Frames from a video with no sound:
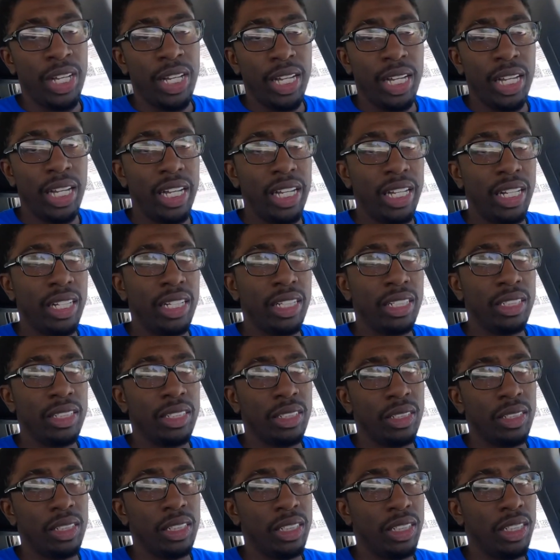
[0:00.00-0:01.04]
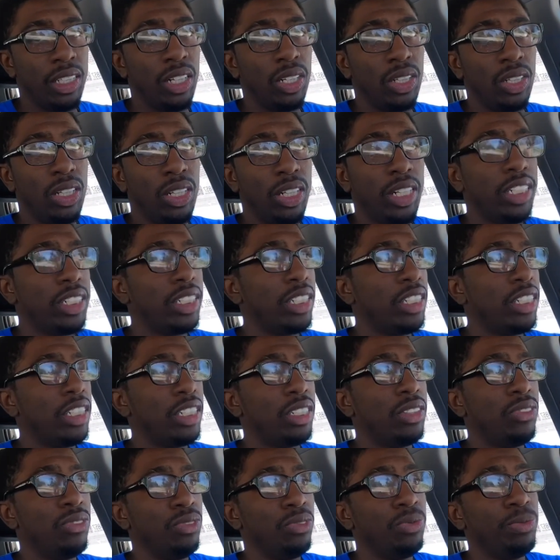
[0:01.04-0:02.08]
and you know, the link to this
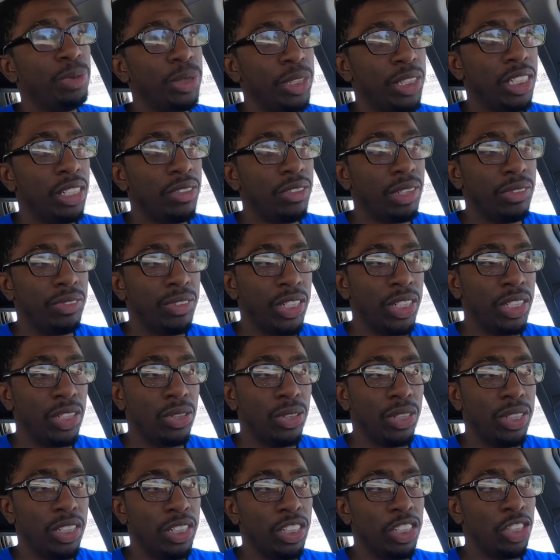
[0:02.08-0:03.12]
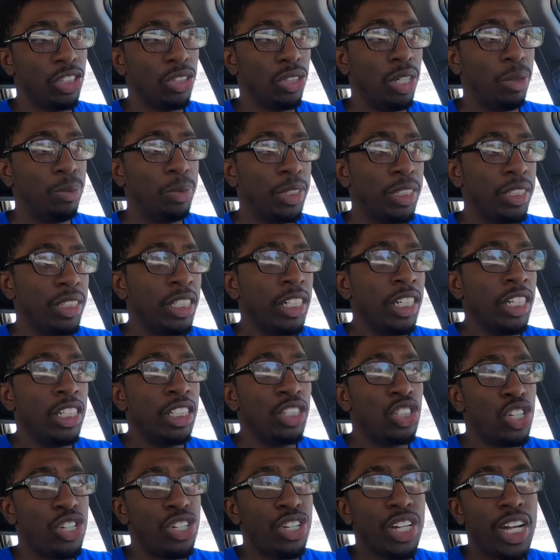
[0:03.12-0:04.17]
specific vehicle in the description,
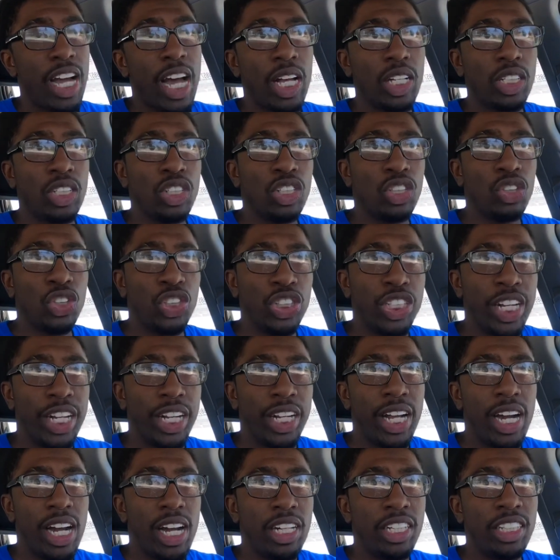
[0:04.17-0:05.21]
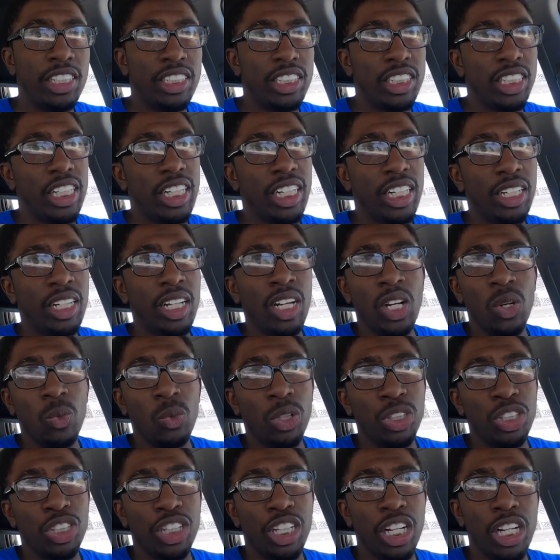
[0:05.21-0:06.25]
so you guys can go check it out and see
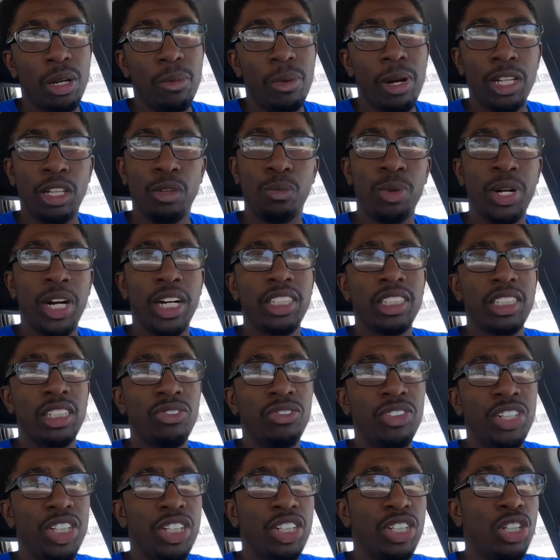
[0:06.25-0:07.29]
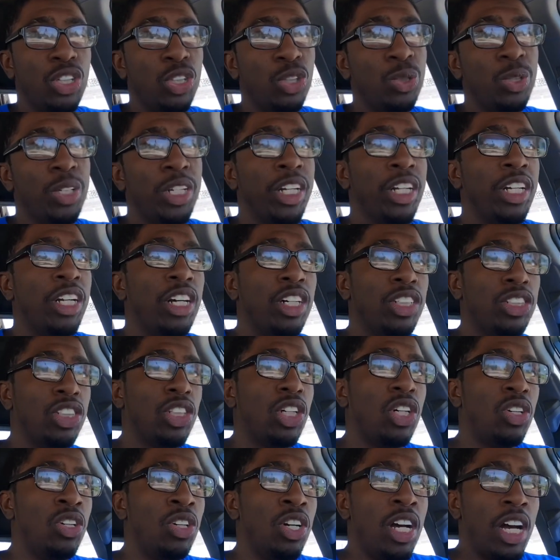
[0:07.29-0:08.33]
what you think about the price of the vehicle. And
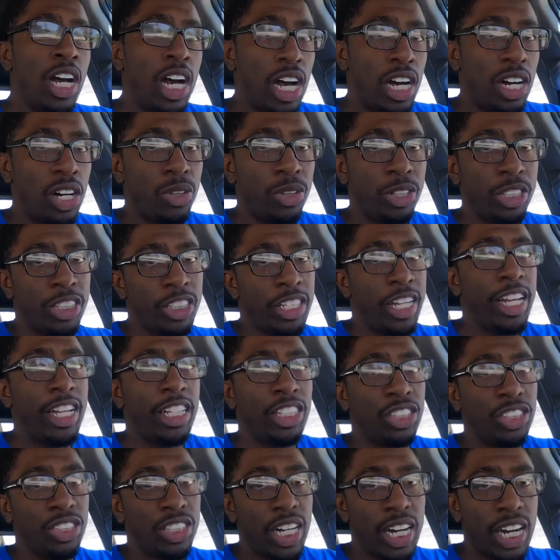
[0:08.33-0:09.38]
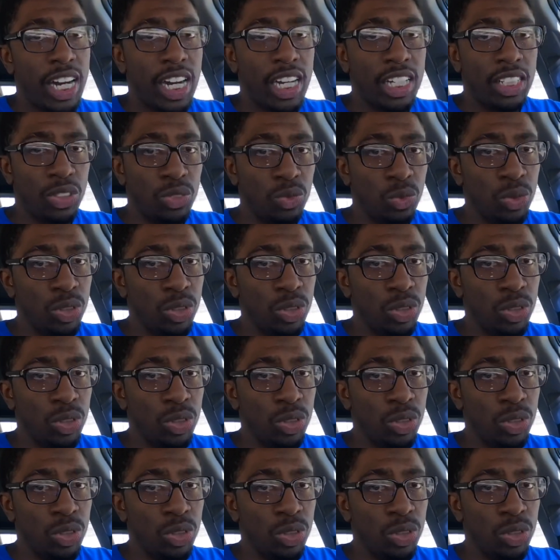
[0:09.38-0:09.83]
also, I always ask you guys,